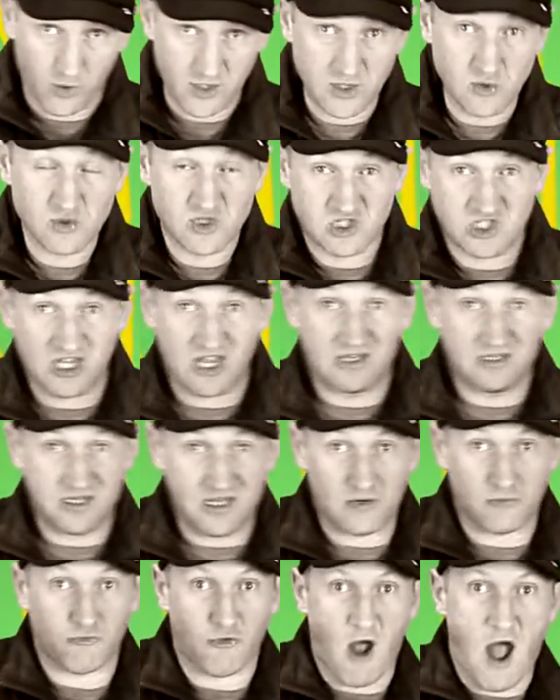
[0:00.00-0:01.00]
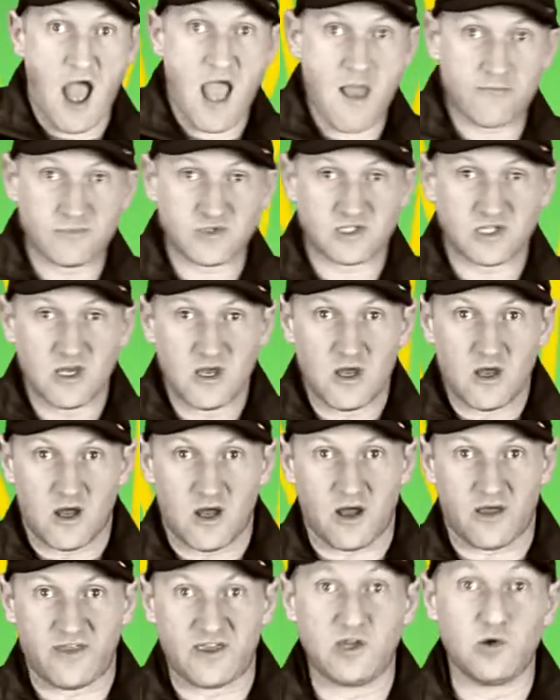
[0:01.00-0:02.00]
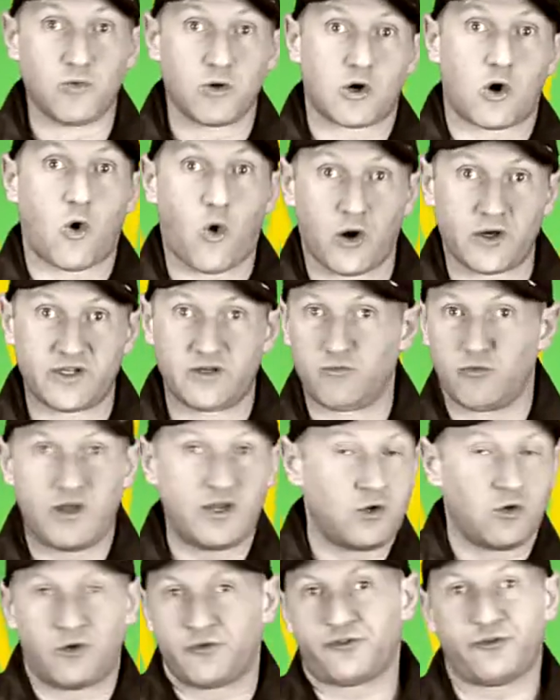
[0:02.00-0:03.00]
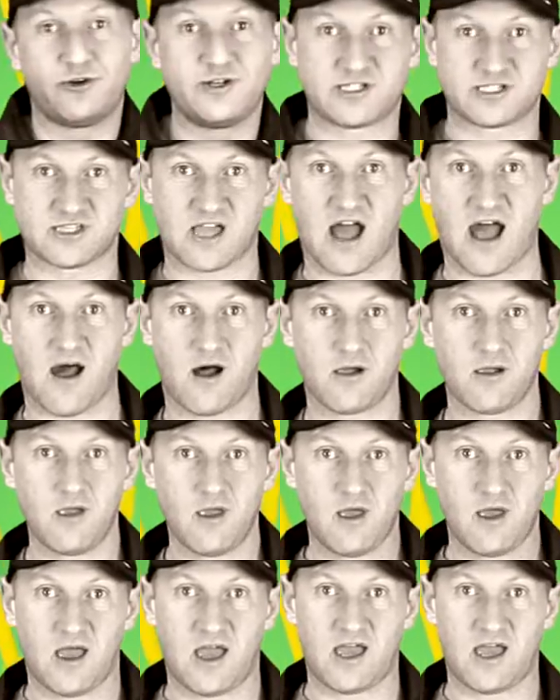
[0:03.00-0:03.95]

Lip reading: where you send in rhymes that you recorded, written or freestyle,